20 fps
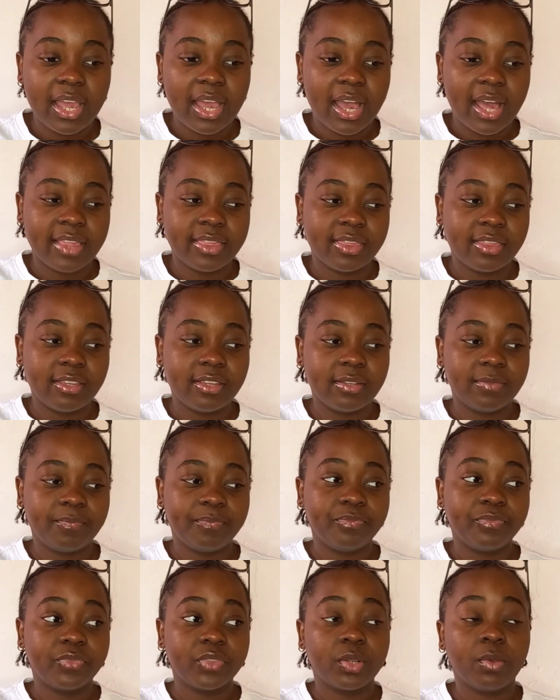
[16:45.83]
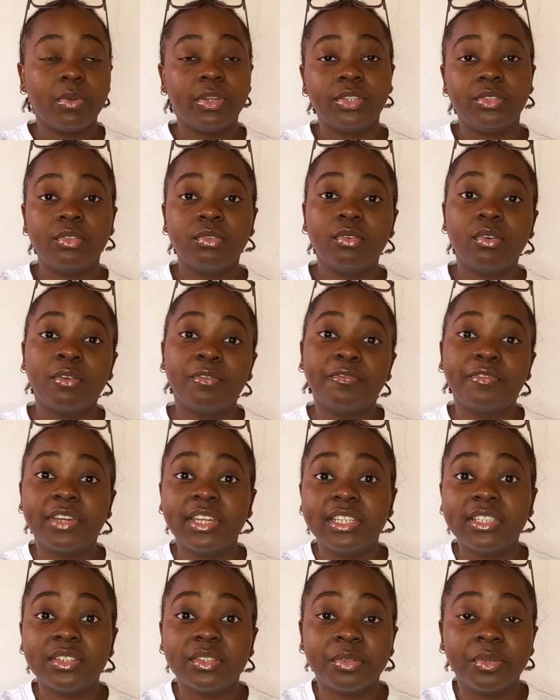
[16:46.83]
And then when you
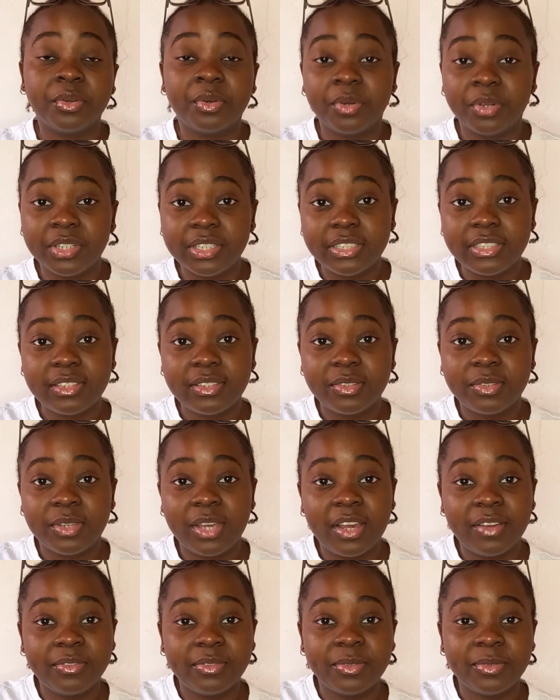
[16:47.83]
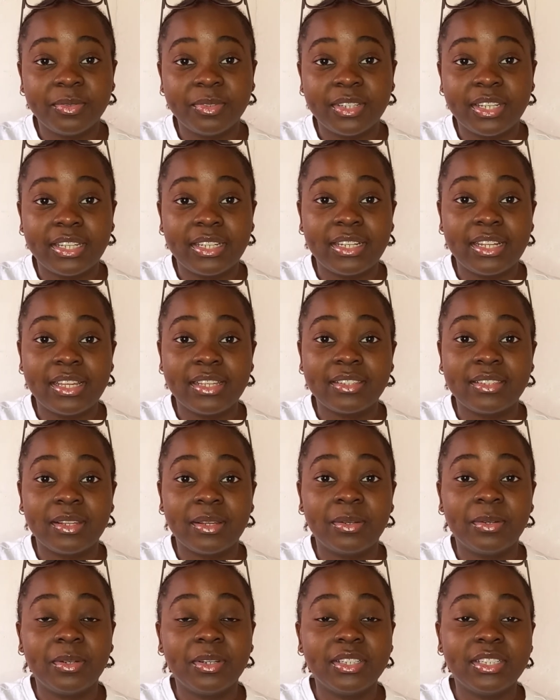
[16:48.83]
offend God, you have to realize
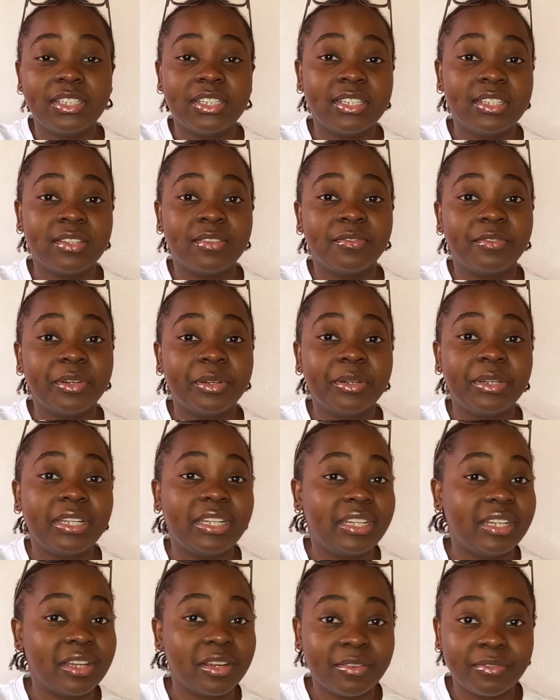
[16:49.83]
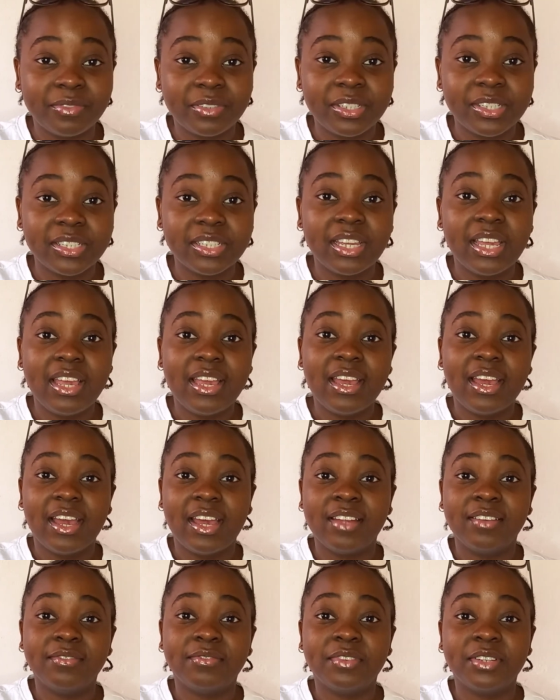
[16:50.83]
that God is a very loving
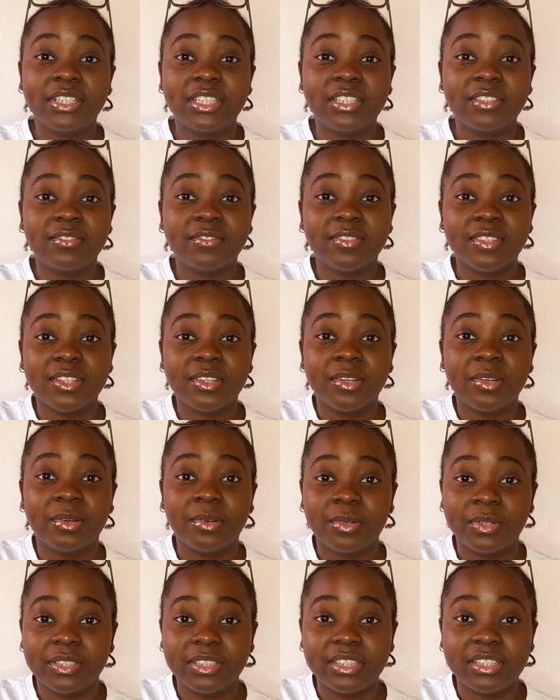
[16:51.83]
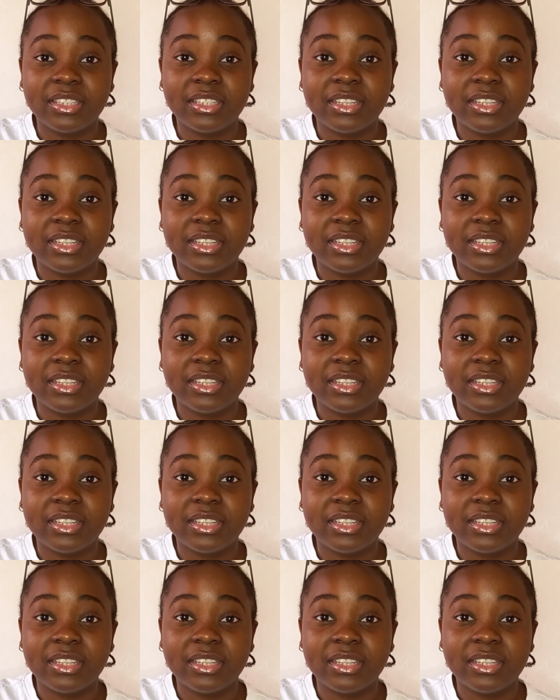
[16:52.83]
and forgiving God.